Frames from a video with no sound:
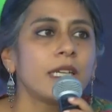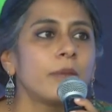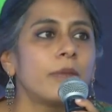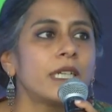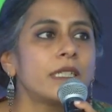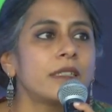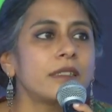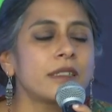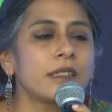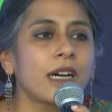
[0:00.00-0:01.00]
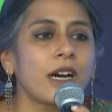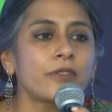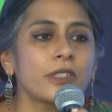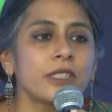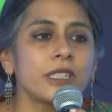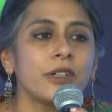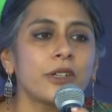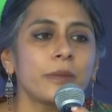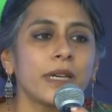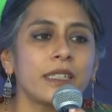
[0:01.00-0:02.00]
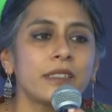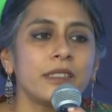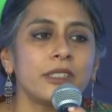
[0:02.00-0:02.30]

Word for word: But uh, after she got married,